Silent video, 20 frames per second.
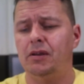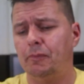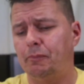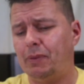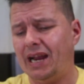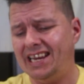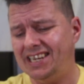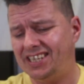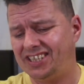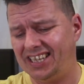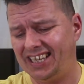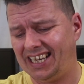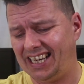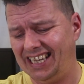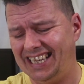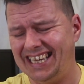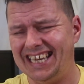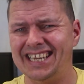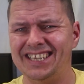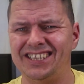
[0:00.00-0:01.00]

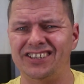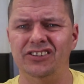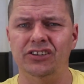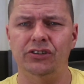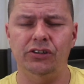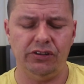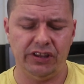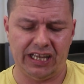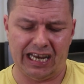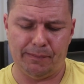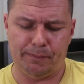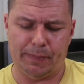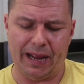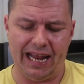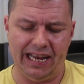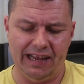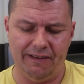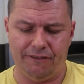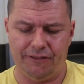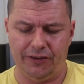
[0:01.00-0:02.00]
Basically, it's not that
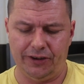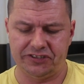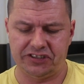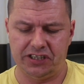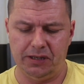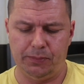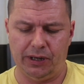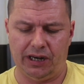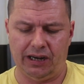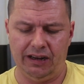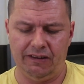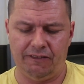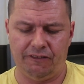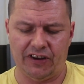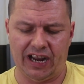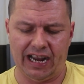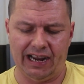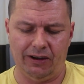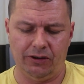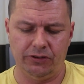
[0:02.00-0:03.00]
pellet fussy, but I
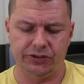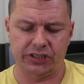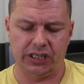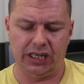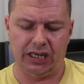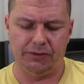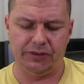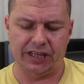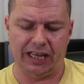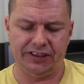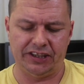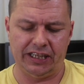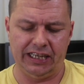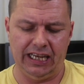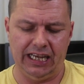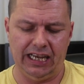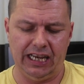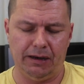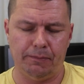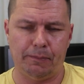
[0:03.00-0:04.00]
found that
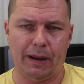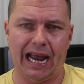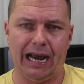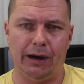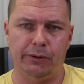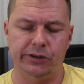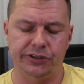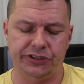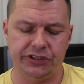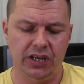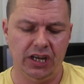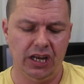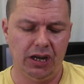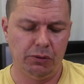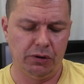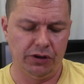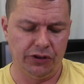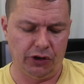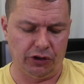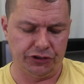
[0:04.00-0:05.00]
the powers
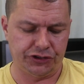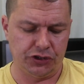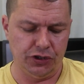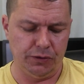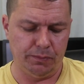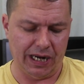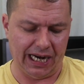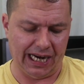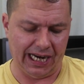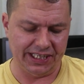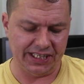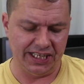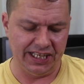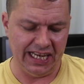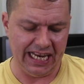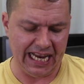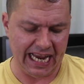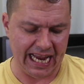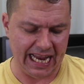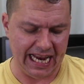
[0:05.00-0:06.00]
were not too bad, and
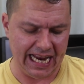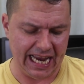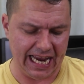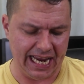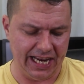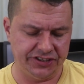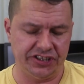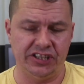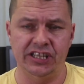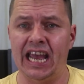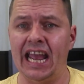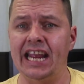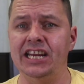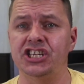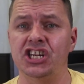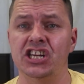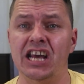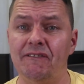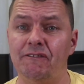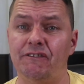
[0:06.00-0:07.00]
the AAs and the
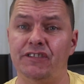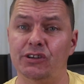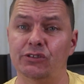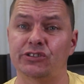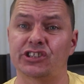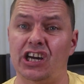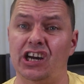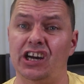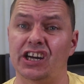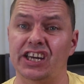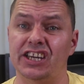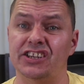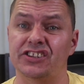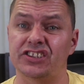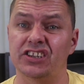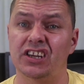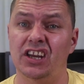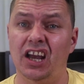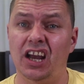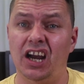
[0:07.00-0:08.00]
H&M field
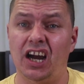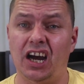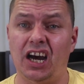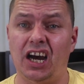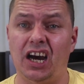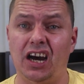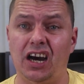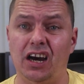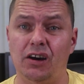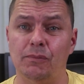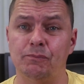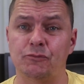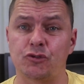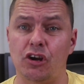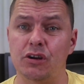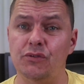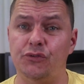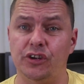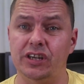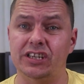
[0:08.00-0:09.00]
targets
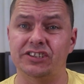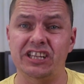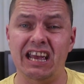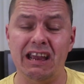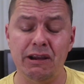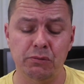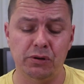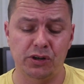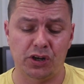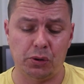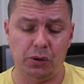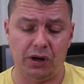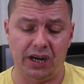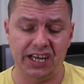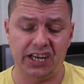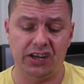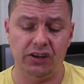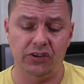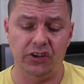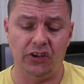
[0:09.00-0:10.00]
trophies, they were
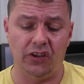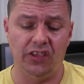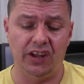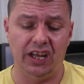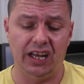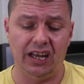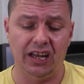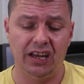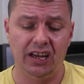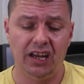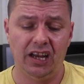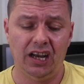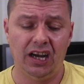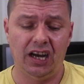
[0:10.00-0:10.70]
quite good on there.